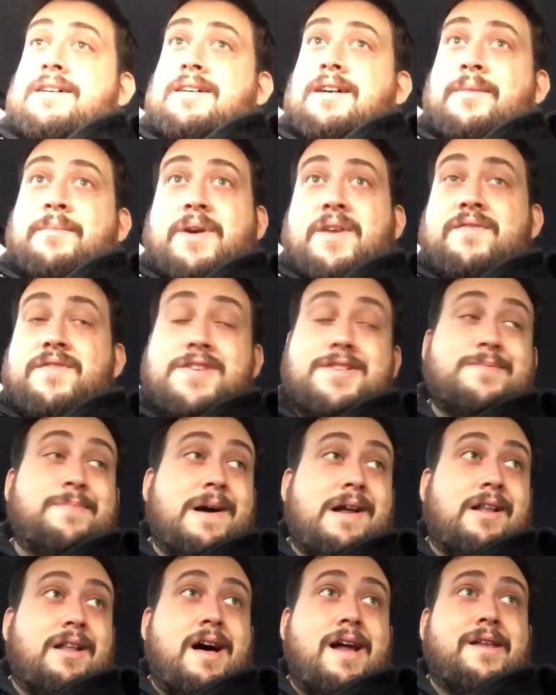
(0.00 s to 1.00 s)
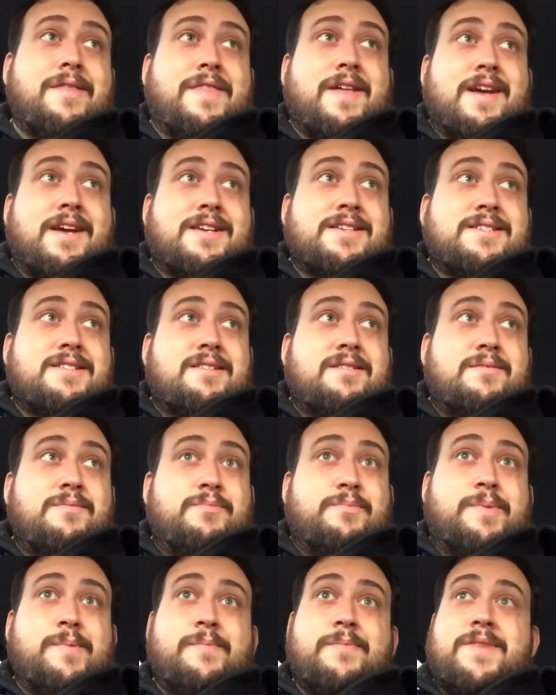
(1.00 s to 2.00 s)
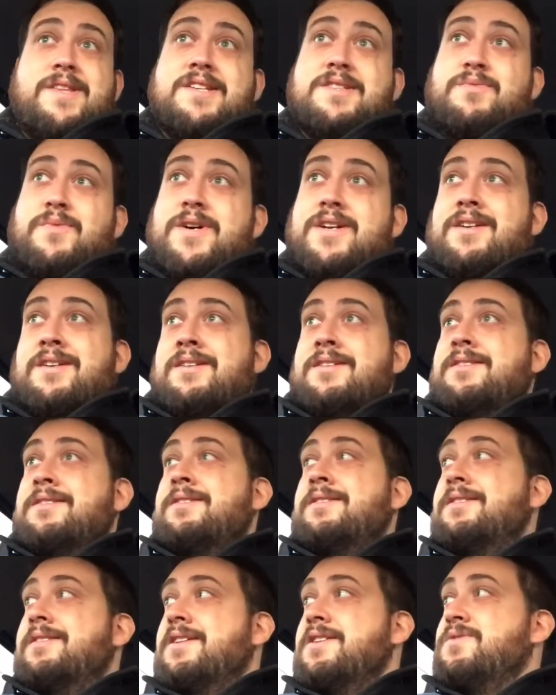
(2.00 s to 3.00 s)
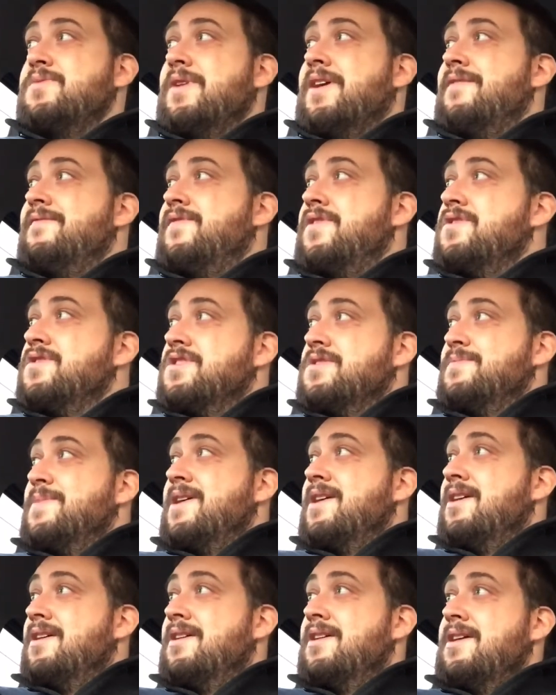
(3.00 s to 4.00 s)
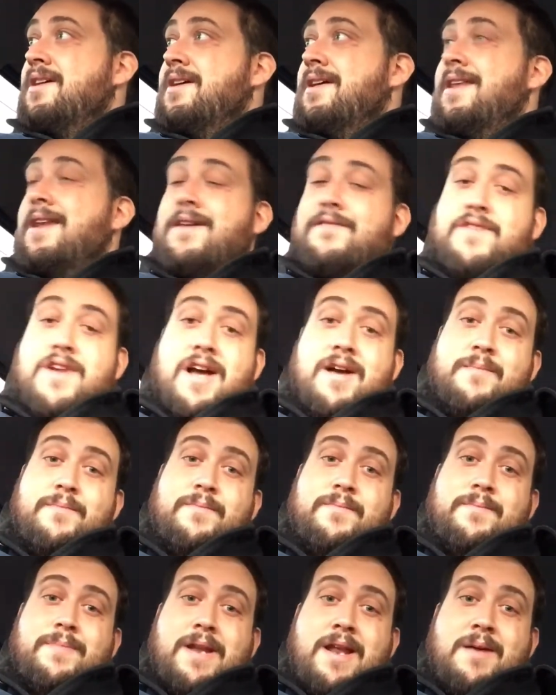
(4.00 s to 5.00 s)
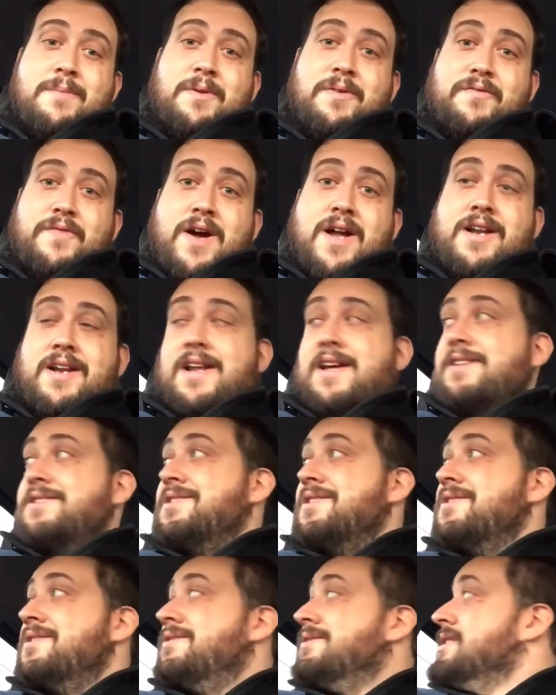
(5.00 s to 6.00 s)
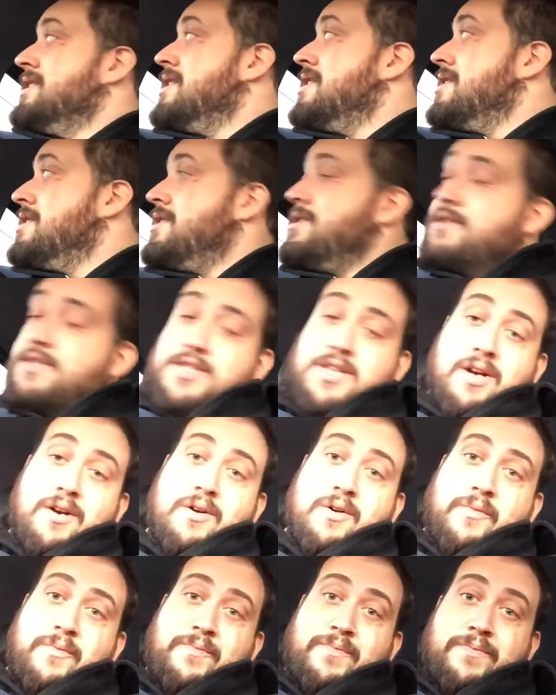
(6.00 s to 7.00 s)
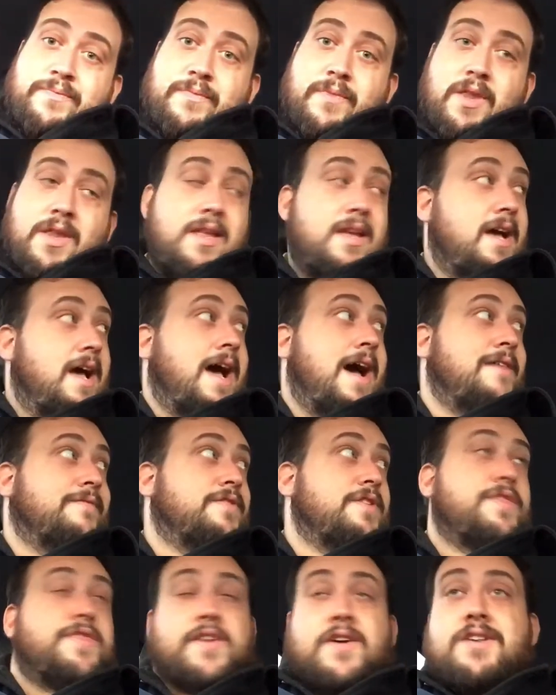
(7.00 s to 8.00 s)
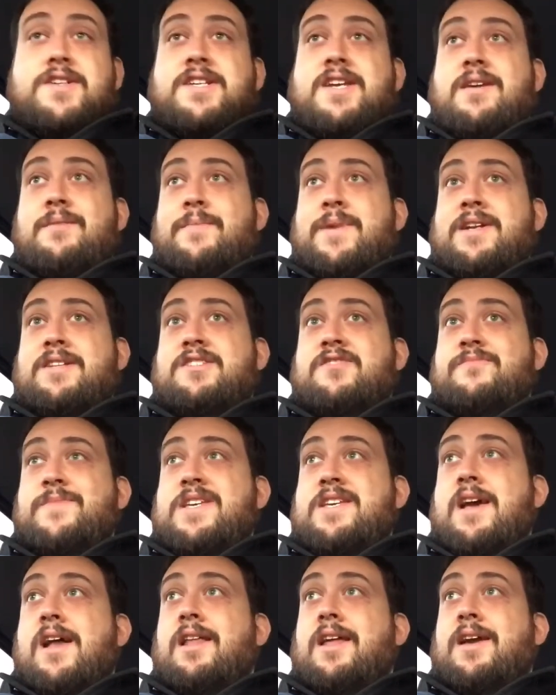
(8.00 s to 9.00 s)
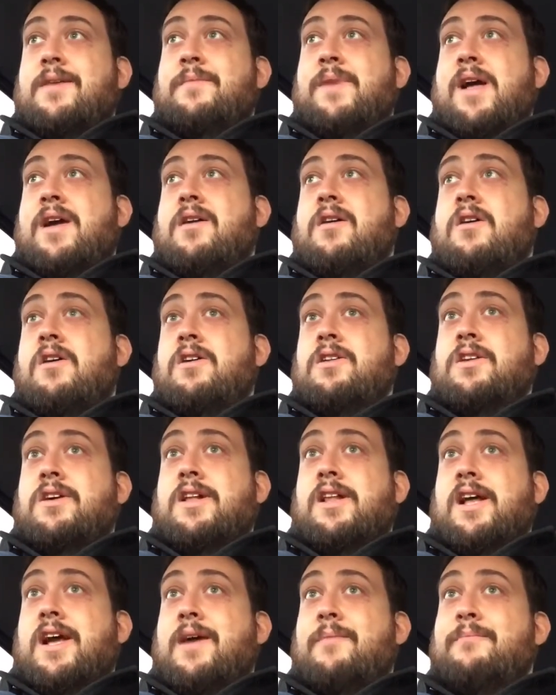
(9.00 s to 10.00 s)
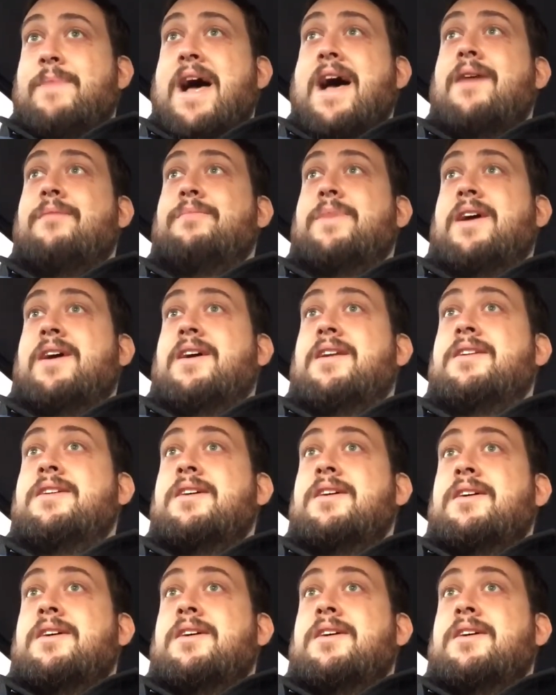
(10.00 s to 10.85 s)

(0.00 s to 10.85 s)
I'm confused about a lot of things, but this one confuses me, and I've not been able to find an answer. So, after 13 minutes of me yelling in my car and looking like a madman,